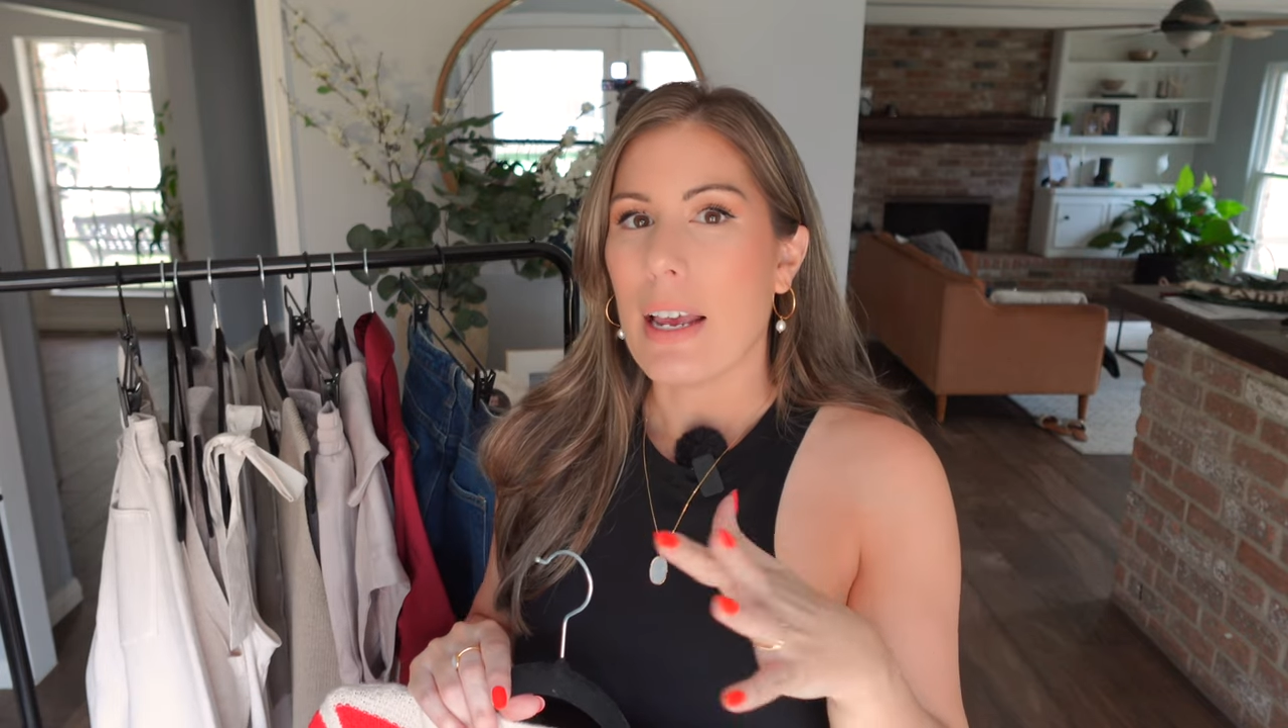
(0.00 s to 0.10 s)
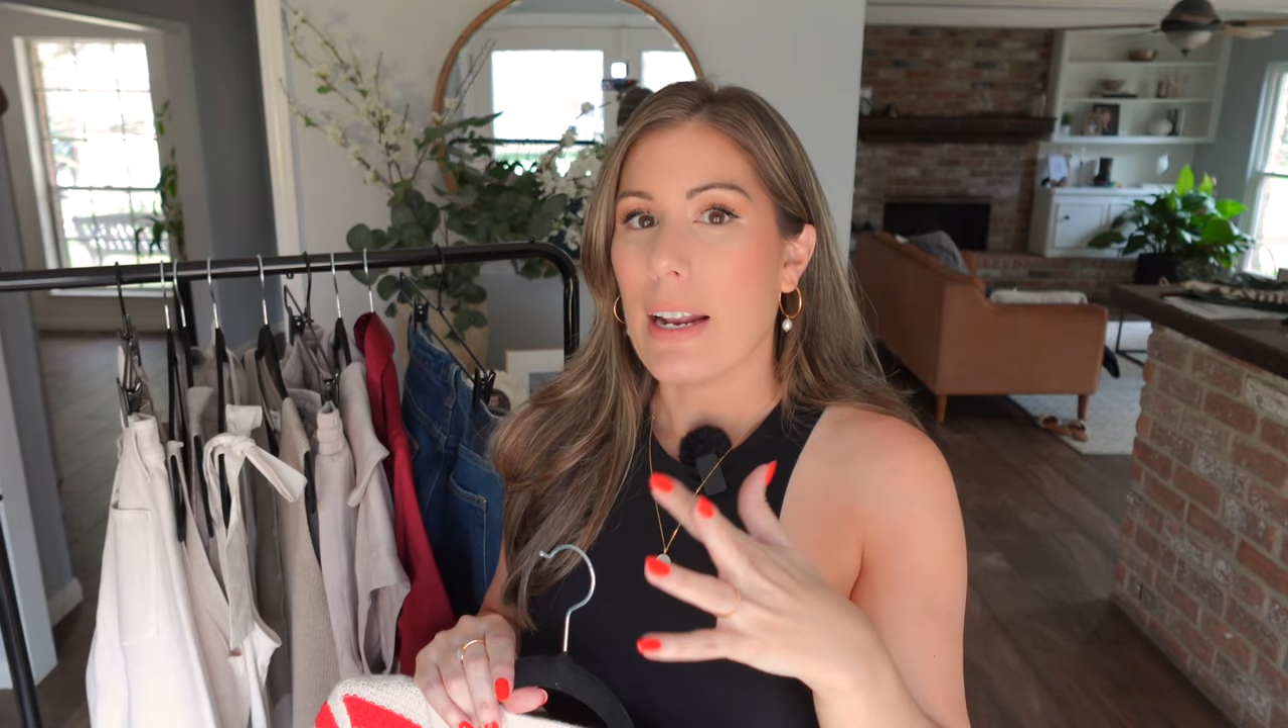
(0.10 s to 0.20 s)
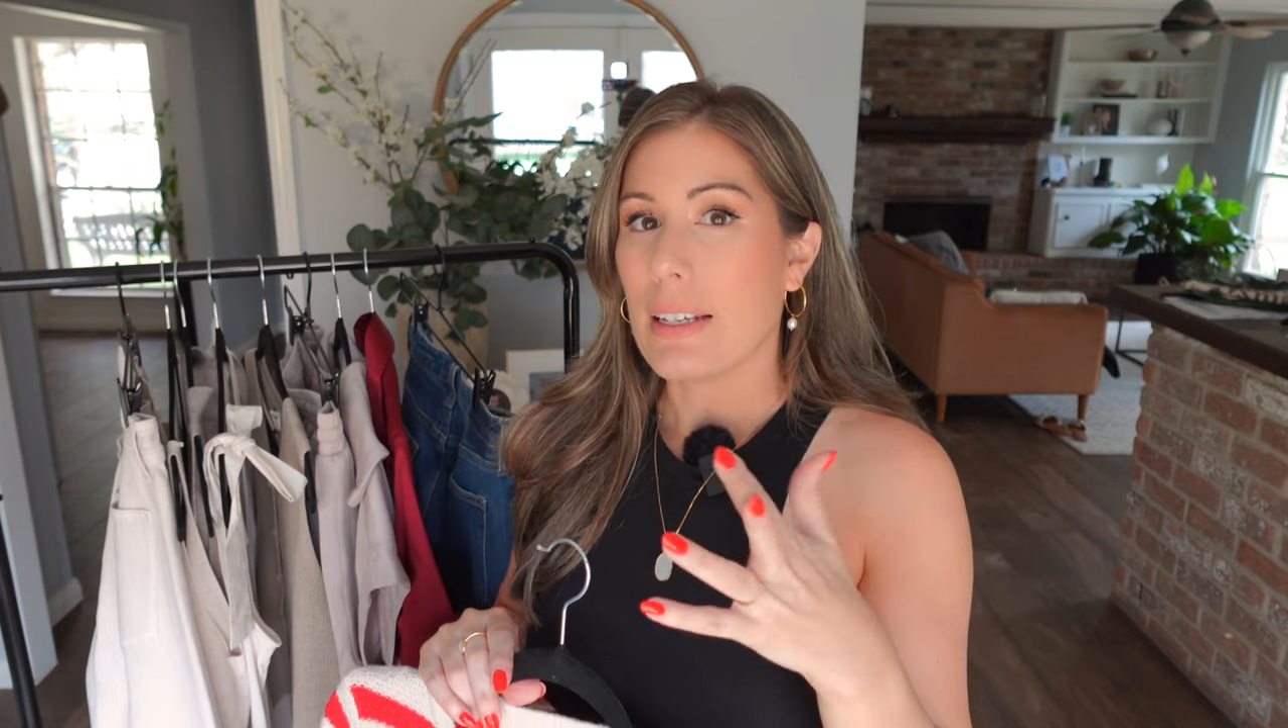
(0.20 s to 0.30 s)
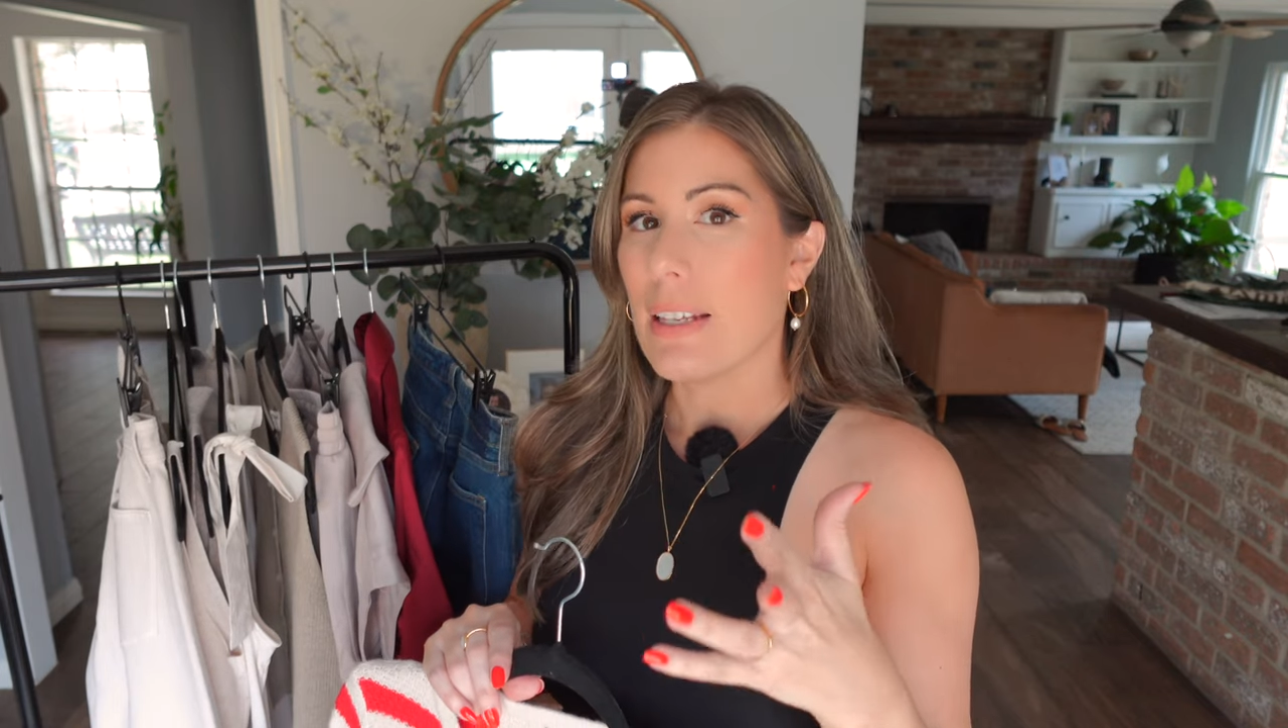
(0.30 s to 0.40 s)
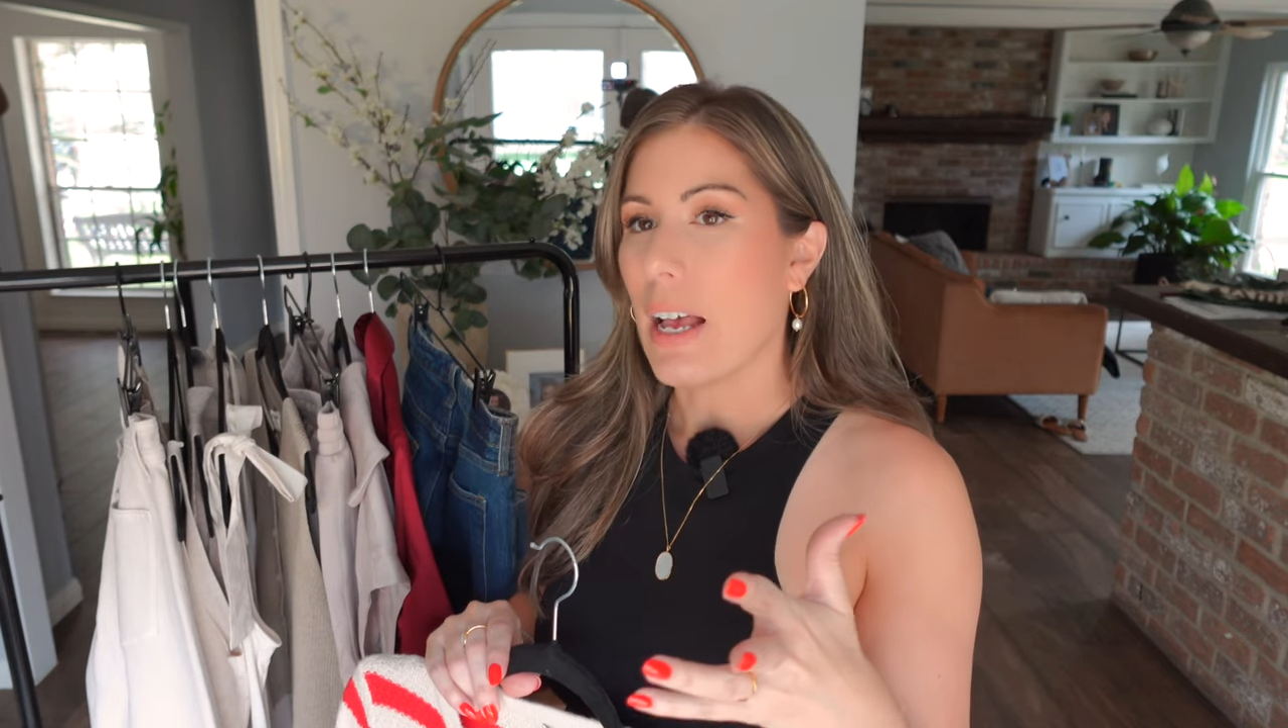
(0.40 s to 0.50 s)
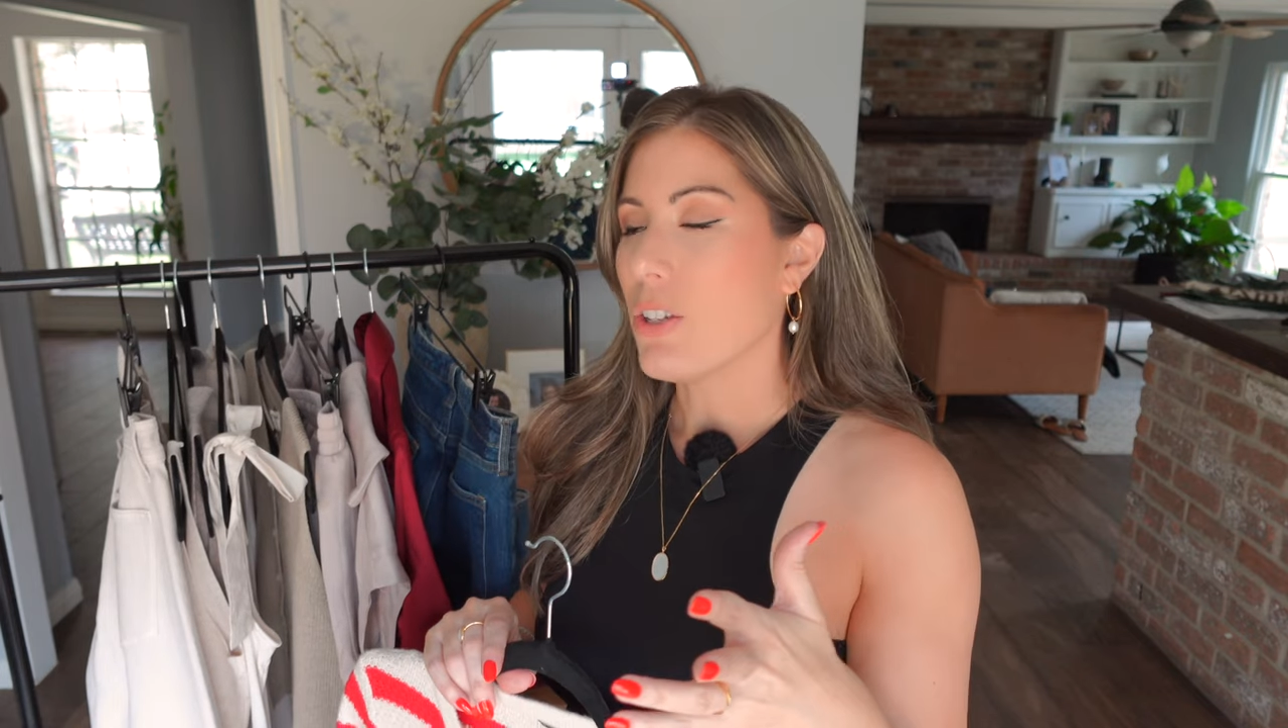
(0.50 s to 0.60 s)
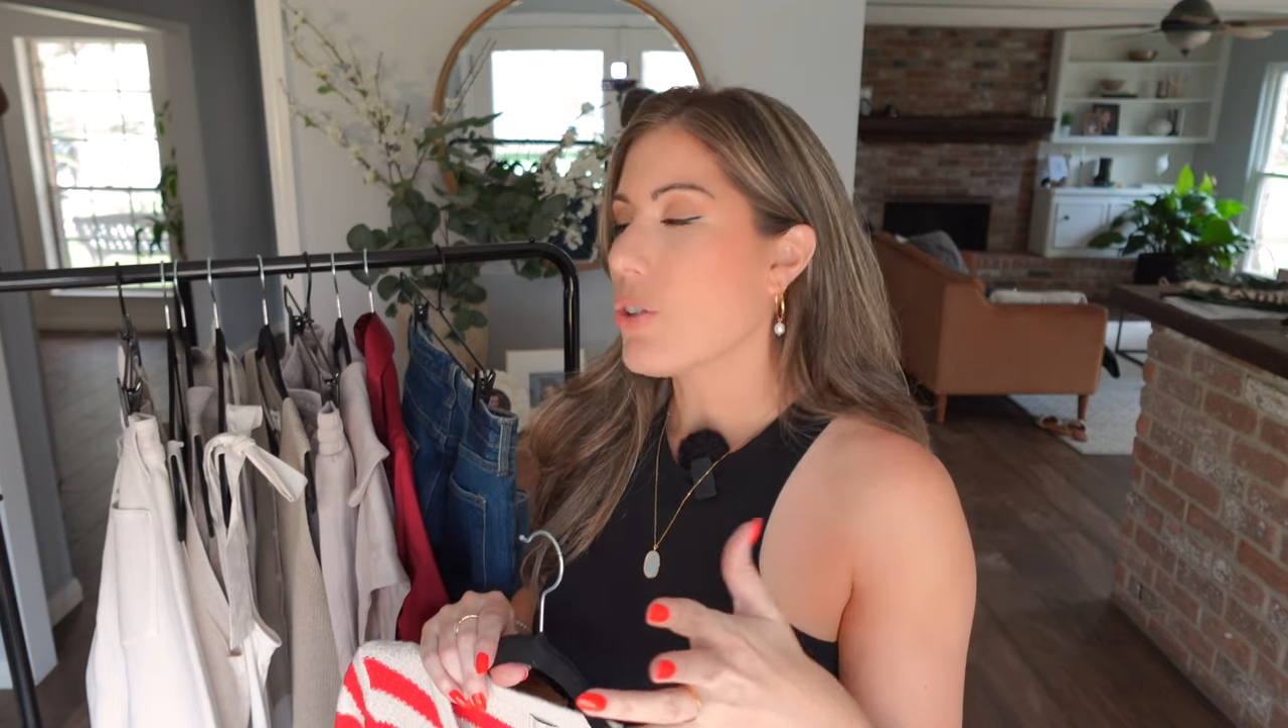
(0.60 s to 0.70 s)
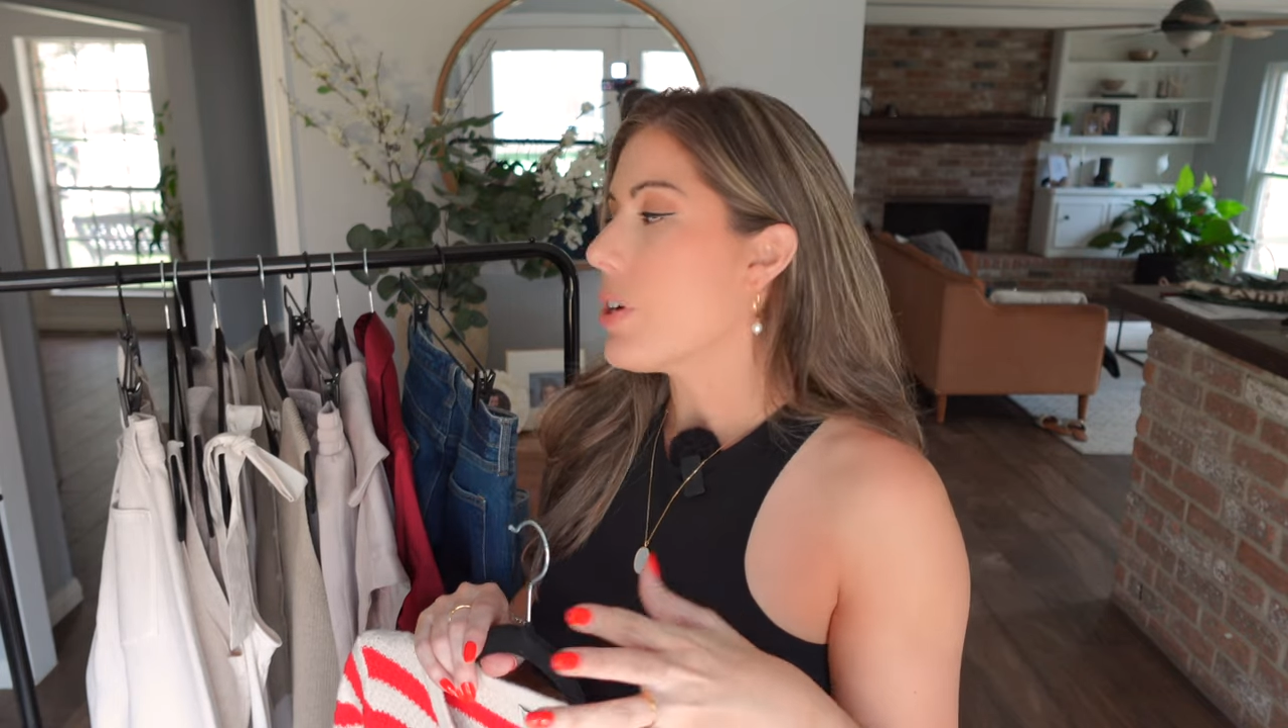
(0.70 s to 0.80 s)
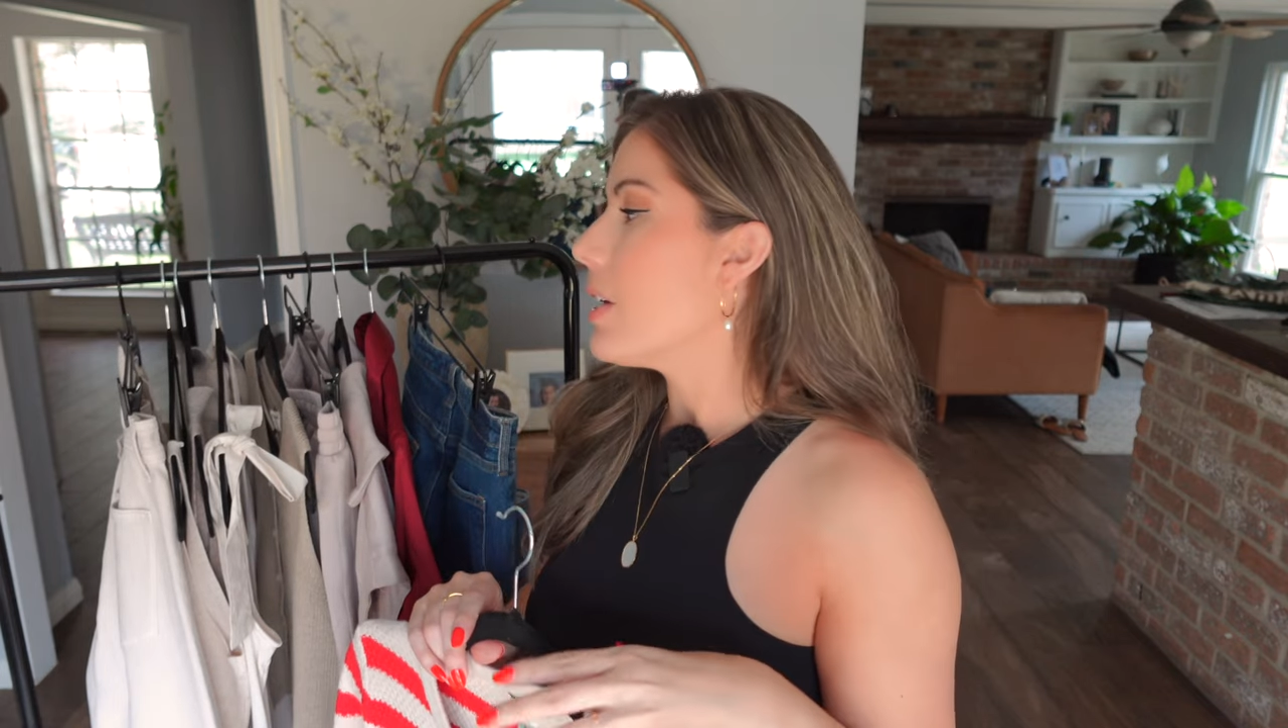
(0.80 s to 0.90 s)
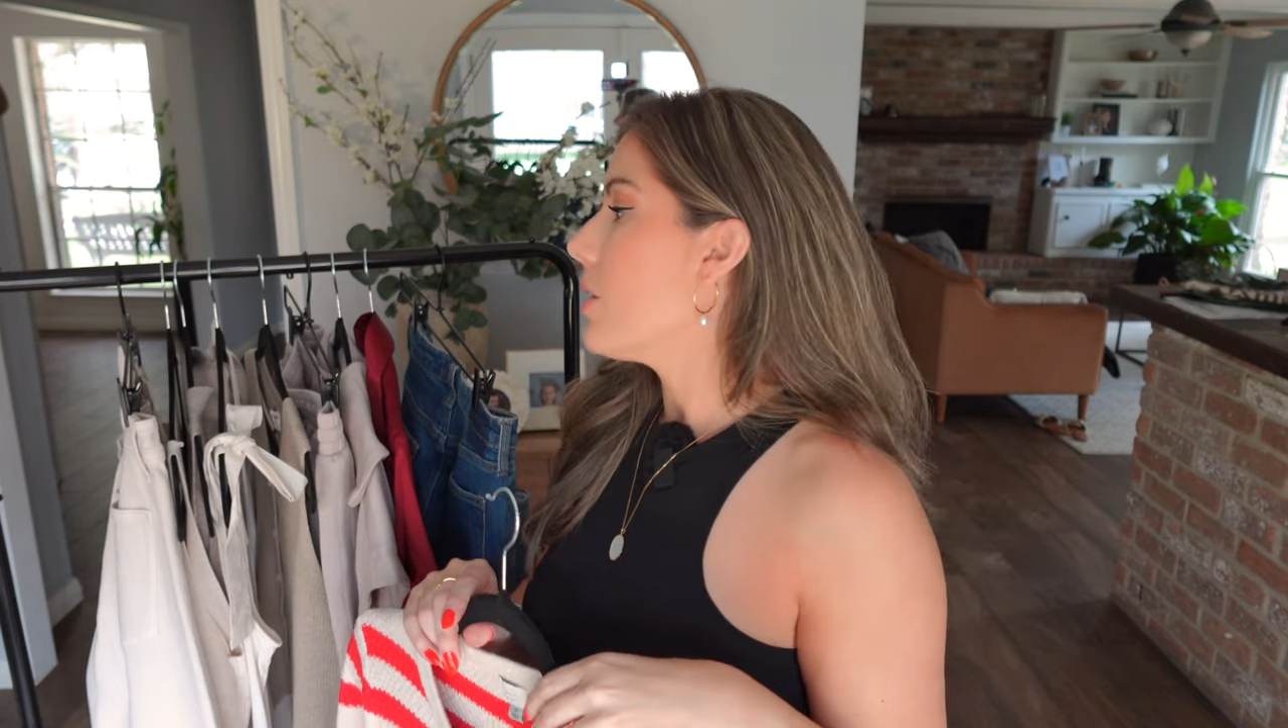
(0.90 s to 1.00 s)
and
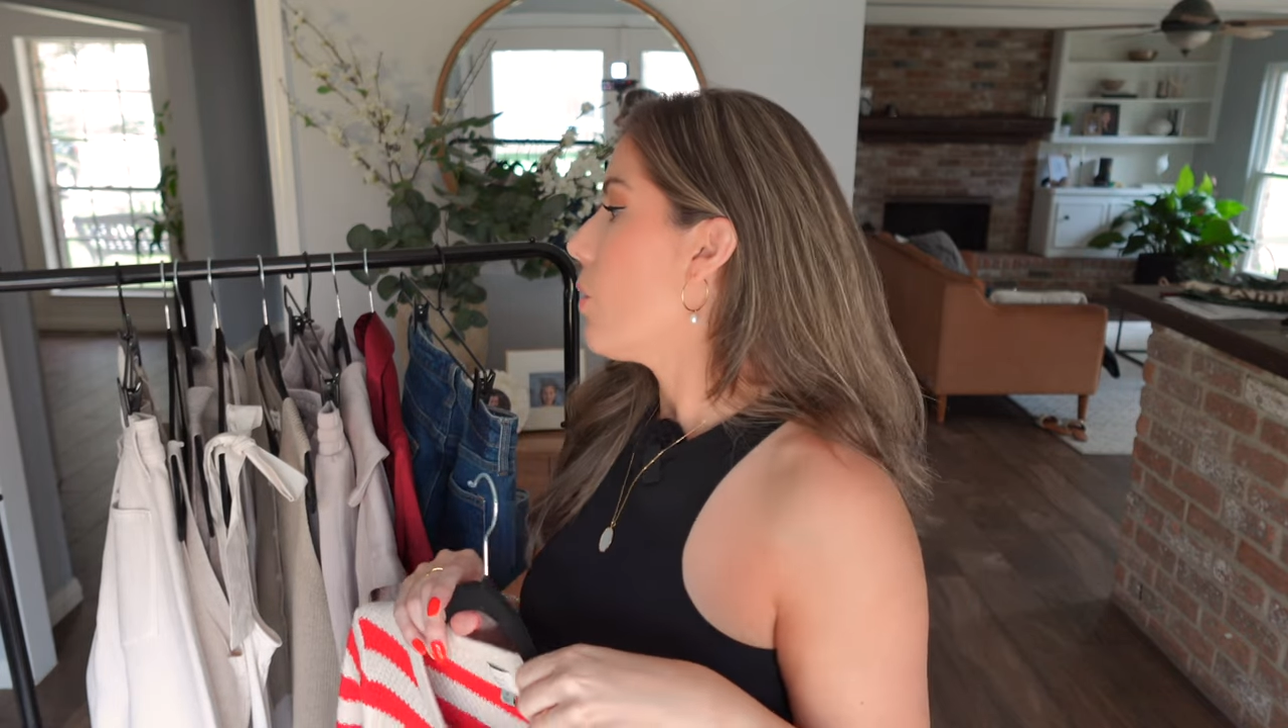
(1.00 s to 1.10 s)
accessories,